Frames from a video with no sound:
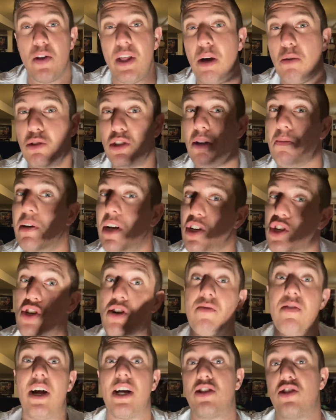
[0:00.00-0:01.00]
That was something I should
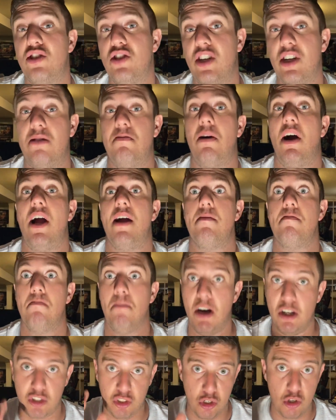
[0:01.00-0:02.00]
have actually said in my
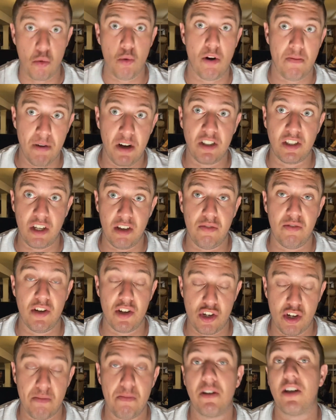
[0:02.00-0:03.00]
must-to when muskie
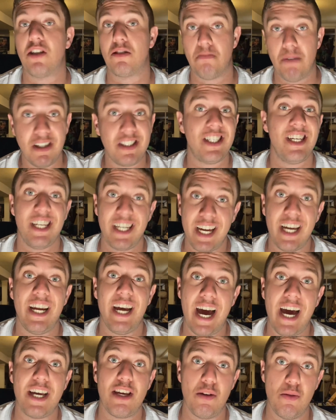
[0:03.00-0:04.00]
fishing, because muskie can get
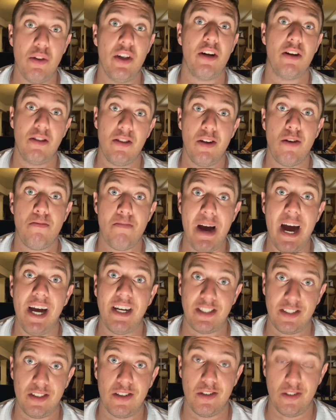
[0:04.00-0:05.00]
at you. They're
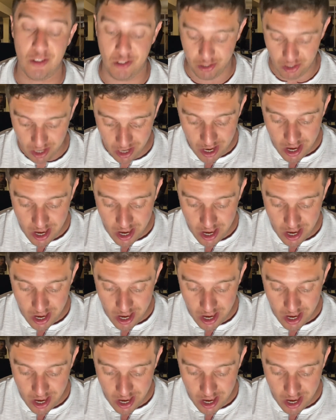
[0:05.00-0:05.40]
bastards.